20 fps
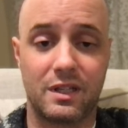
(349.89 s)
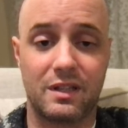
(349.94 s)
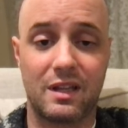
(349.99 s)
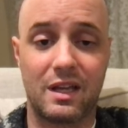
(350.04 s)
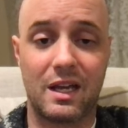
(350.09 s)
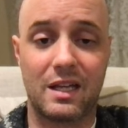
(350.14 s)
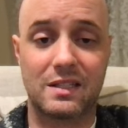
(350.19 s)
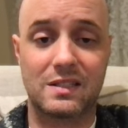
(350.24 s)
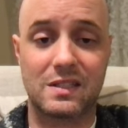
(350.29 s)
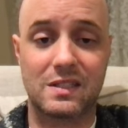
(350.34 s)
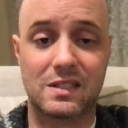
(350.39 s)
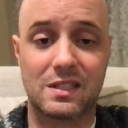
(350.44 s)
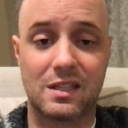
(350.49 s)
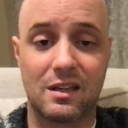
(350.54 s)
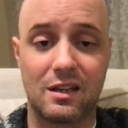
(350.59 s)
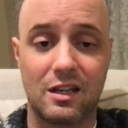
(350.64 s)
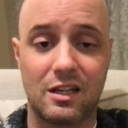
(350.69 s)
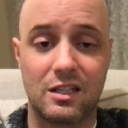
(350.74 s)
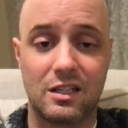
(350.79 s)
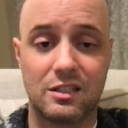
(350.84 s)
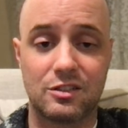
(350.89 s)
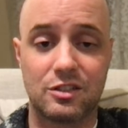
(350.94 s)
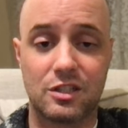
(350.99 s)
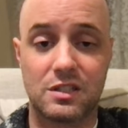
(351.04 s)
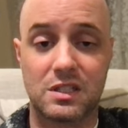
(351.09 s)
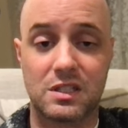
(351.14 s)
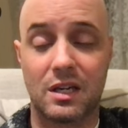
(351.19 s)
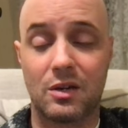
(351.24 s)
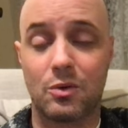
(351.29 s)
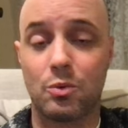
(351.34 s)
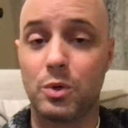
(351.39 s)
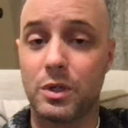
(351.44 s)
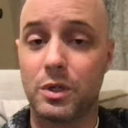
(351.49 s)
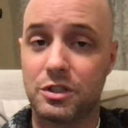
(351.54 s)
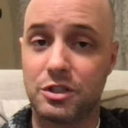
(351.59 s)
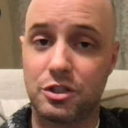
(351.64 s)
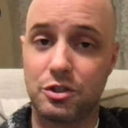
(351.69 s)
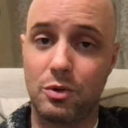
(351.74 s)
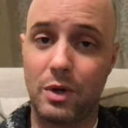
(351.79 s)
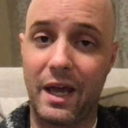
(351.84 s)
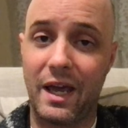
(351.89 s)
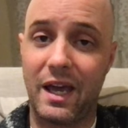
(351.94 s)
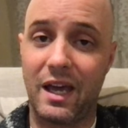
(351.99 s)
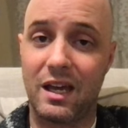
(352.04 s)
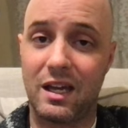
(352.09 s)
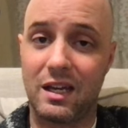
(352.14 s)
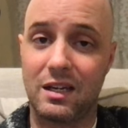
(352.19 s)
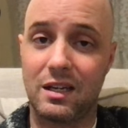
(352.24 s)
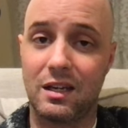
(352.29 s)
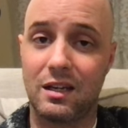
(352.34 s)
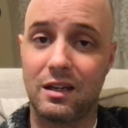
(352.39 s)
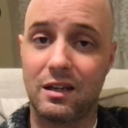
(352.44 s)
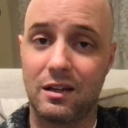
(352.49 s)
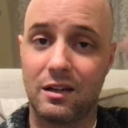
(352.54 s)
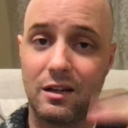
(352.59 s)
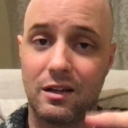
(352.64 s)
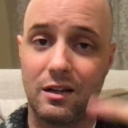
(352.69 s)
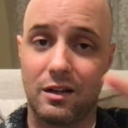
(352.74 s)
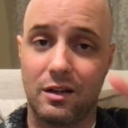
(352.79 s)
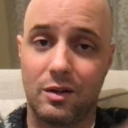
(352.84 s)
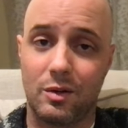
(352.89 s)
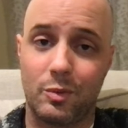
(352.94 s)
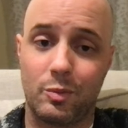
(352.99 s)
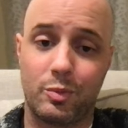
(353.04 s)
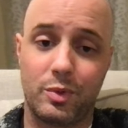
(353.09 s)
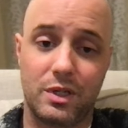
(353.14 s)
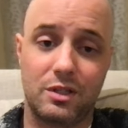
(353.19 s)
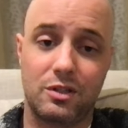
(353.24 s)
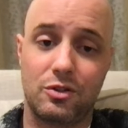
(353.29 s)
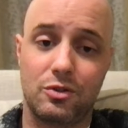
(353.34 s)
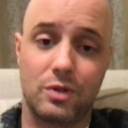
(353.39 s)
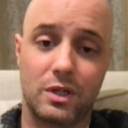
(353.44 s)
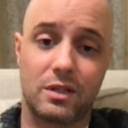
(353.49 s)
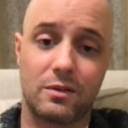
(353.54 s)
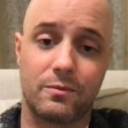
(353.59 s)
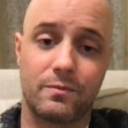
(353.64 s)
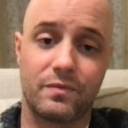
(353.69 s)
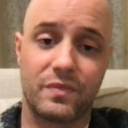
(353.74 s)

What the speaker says: And that's just like what you had been doing.